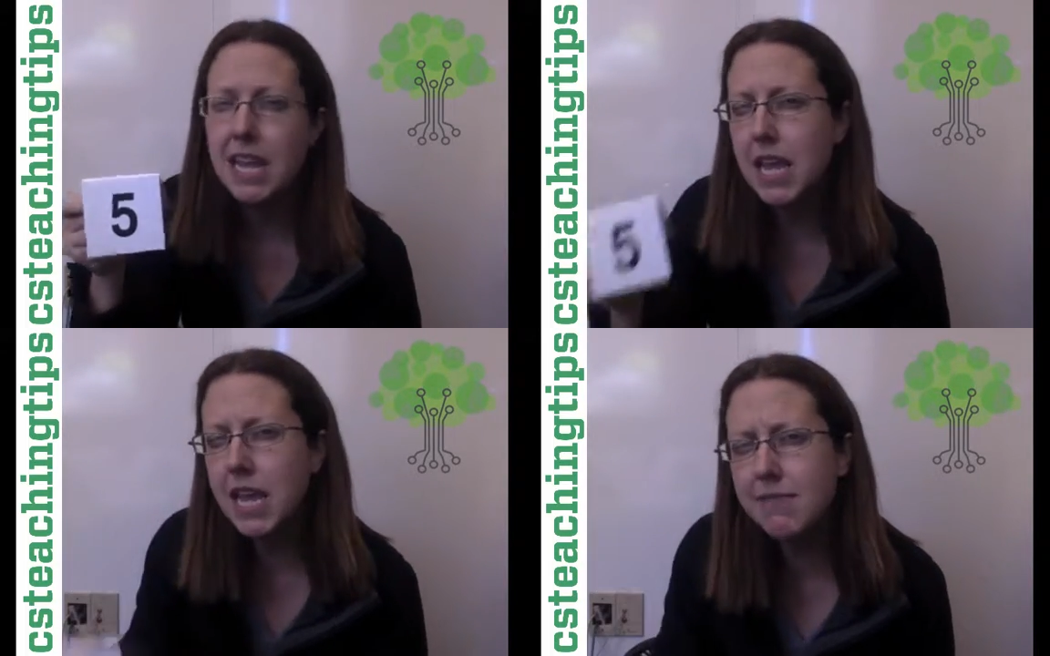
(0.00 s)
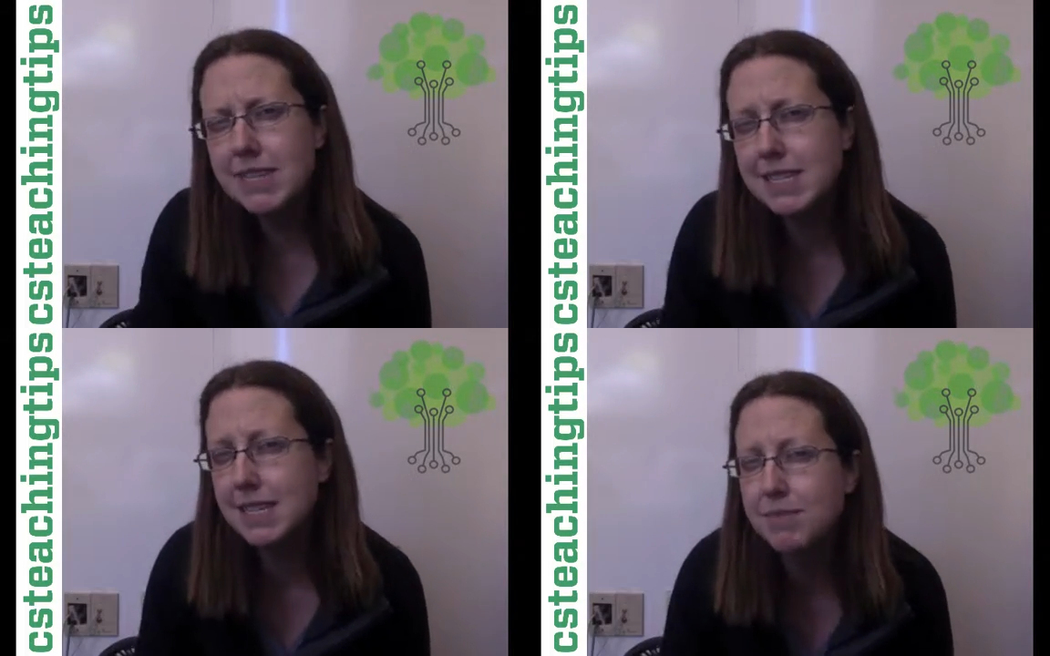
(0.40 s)

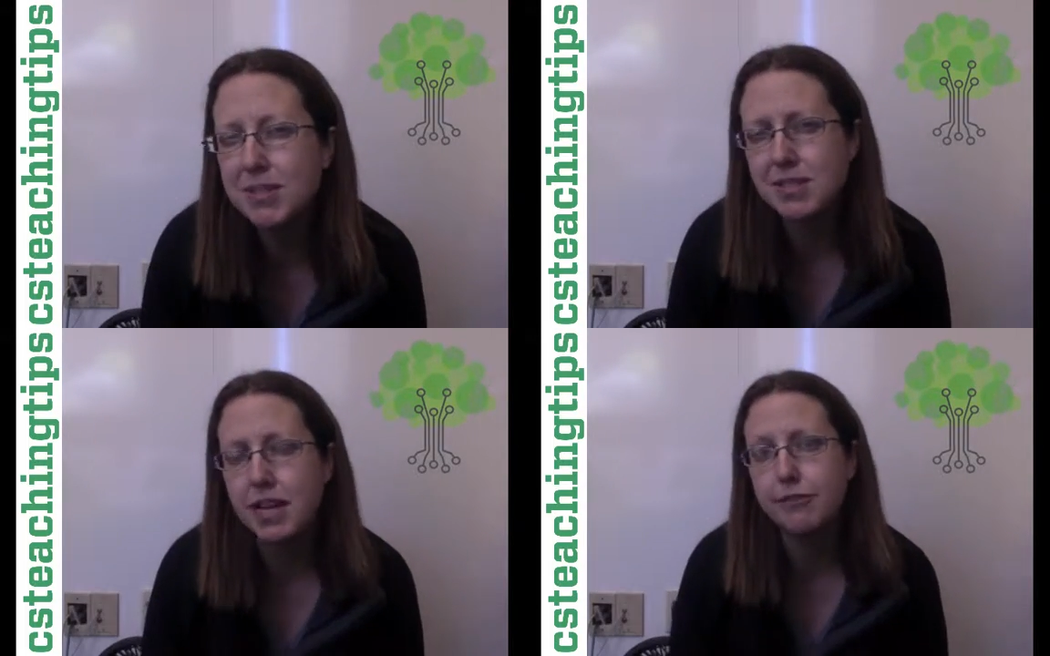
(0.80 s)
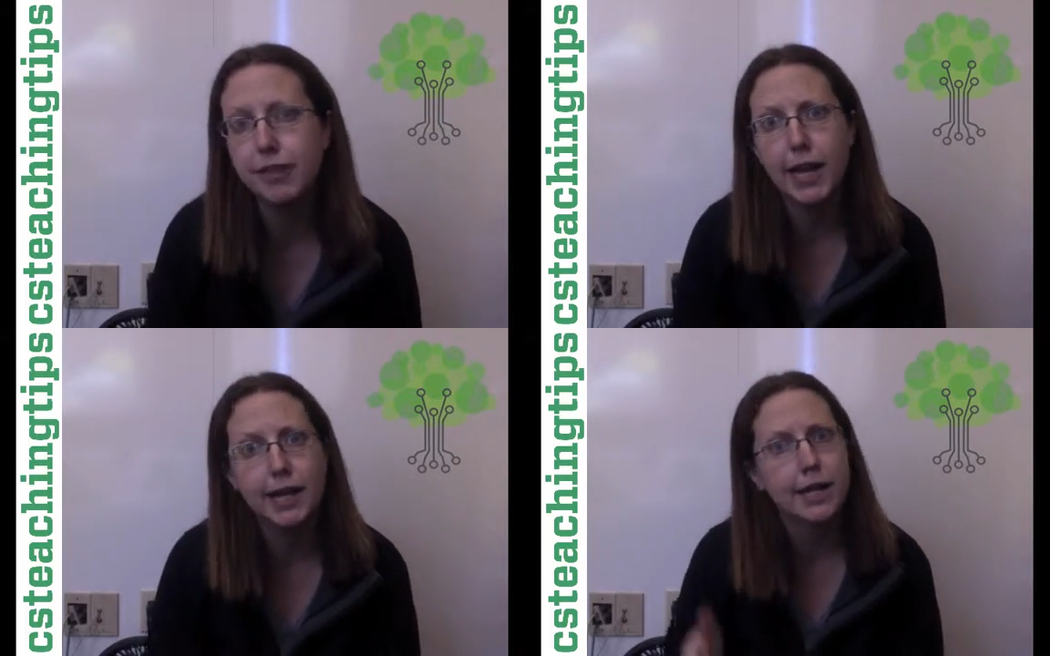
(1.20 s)
Even simple stuff
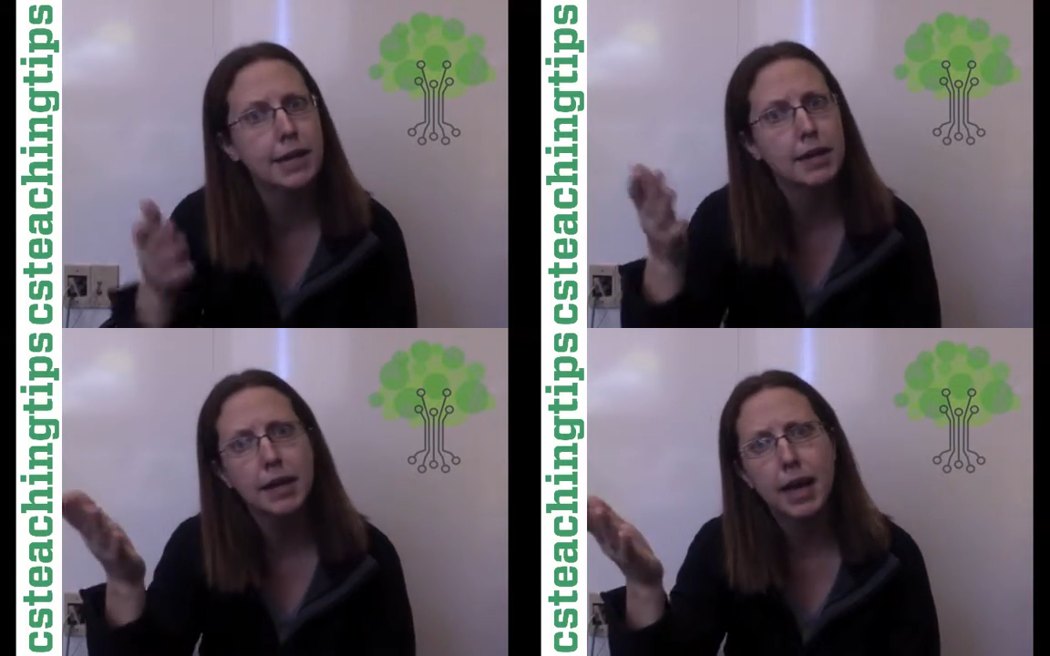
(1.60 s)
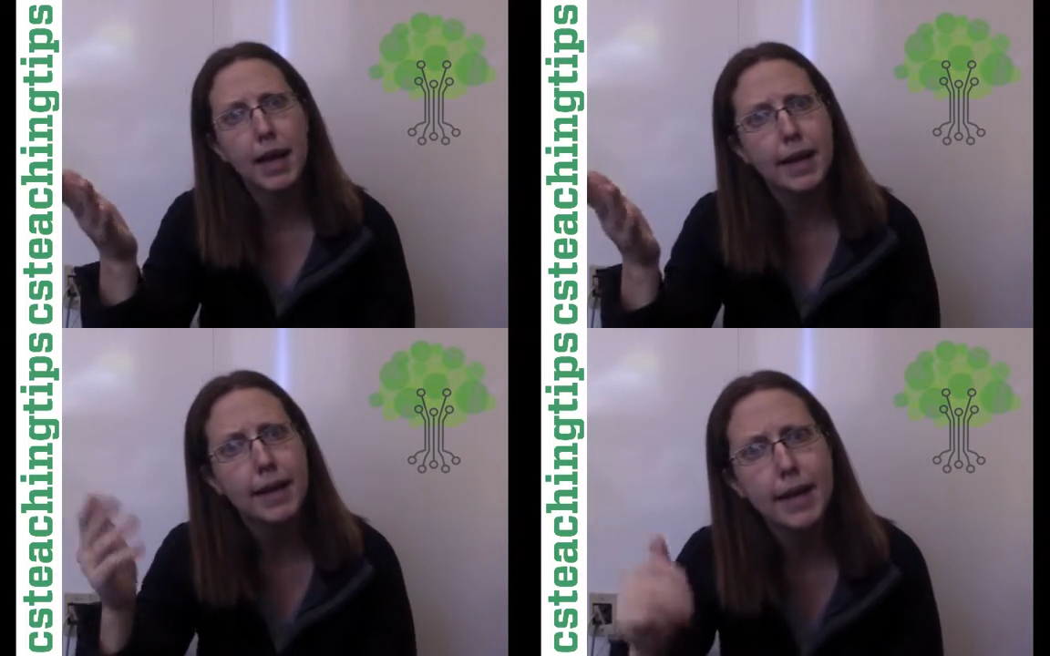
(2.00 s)
like,
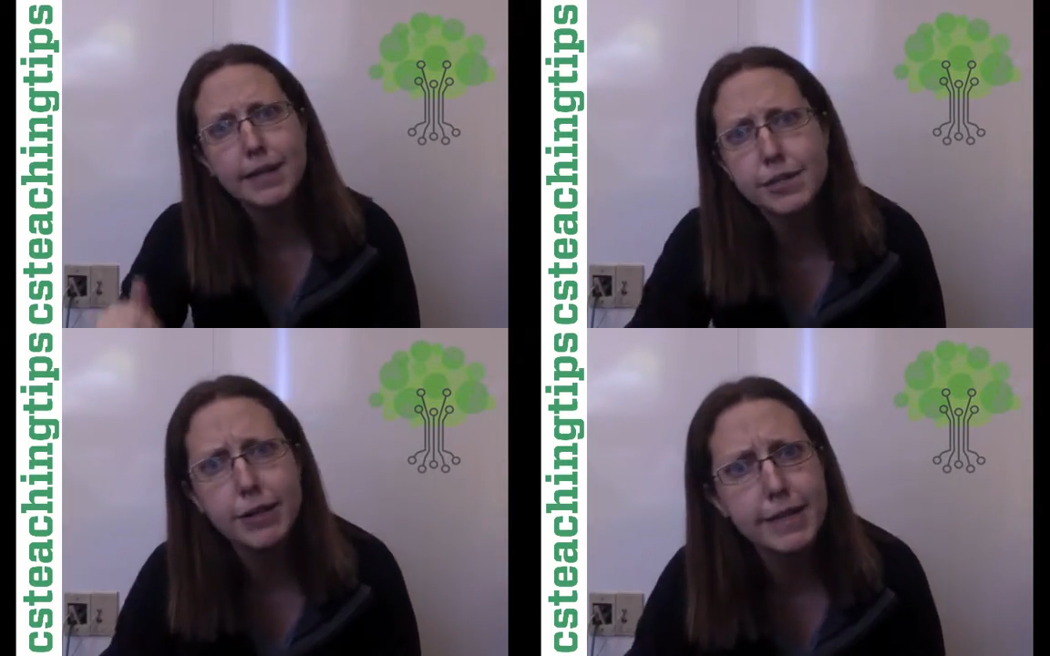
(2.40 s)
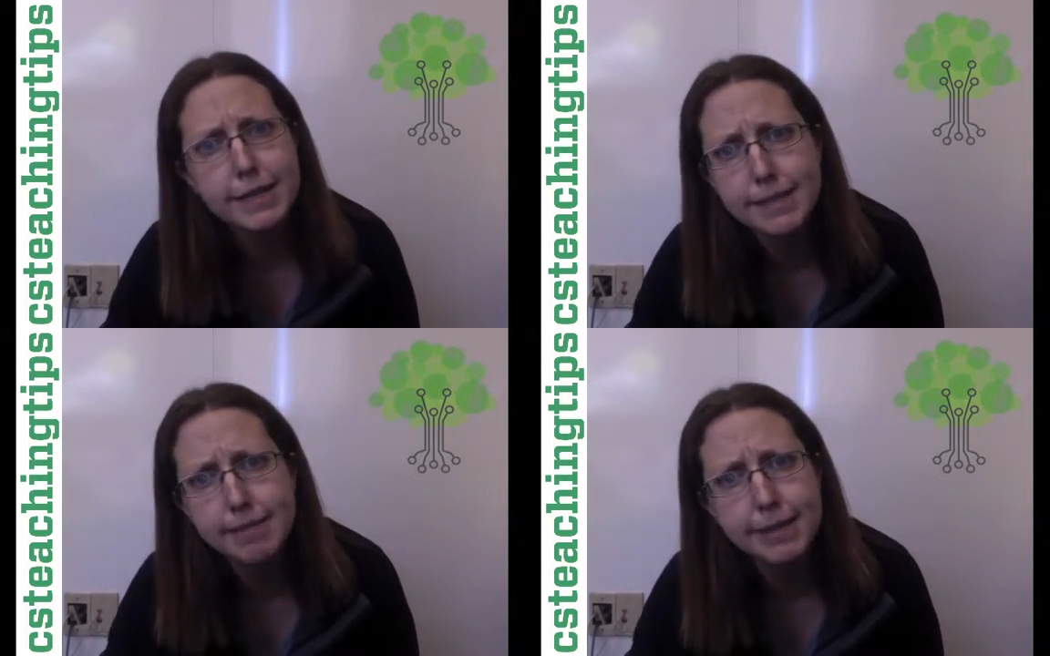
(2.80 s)
hey, I just tried to
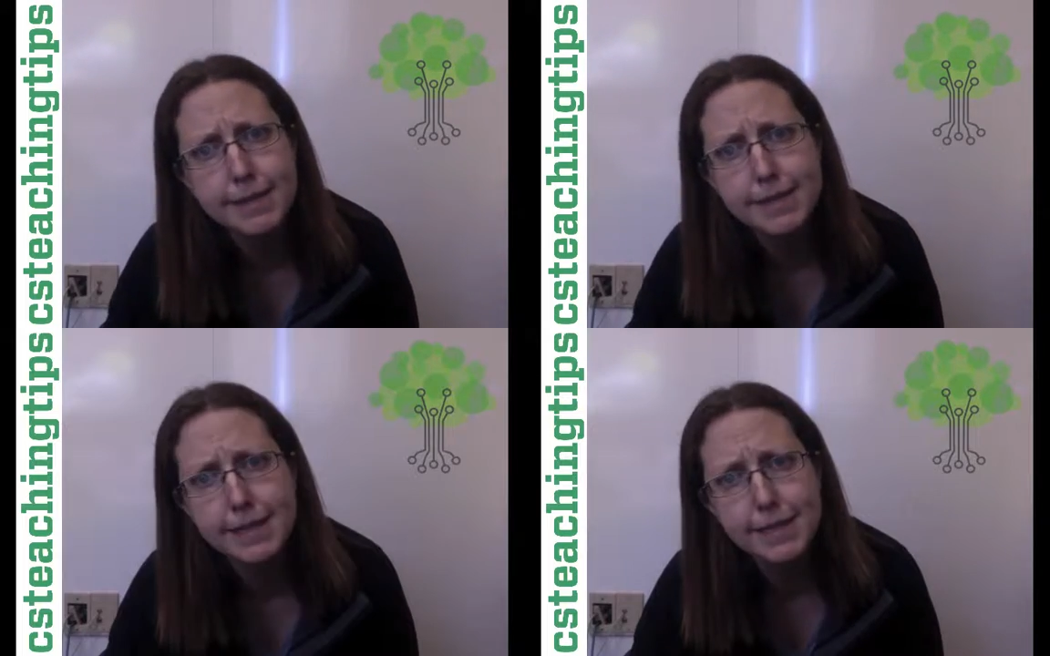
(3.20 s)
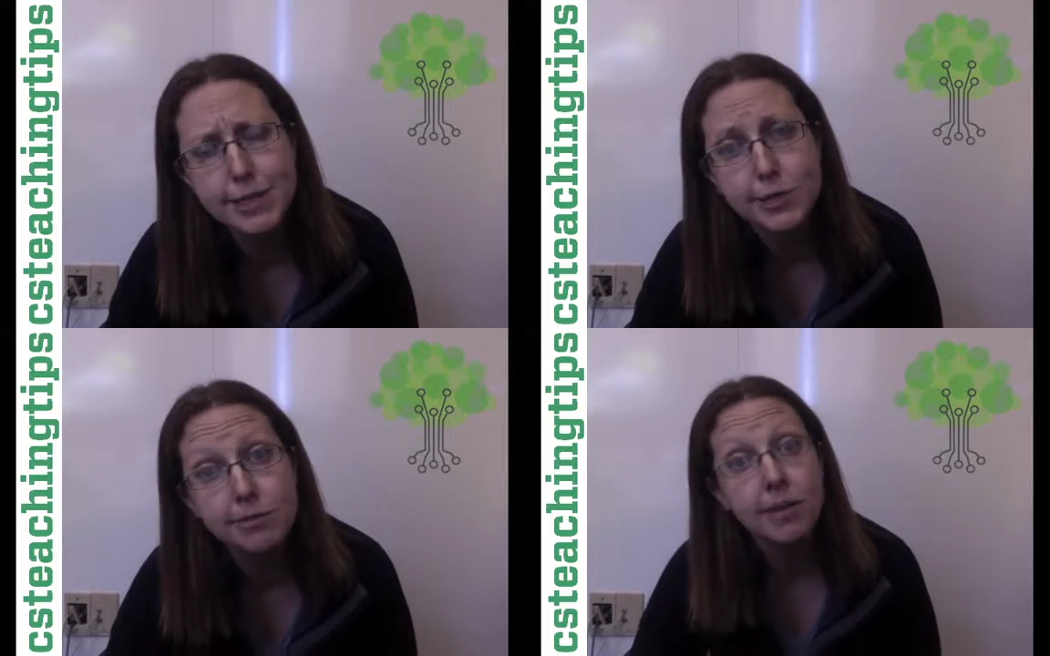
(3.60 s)
explain this thing to you.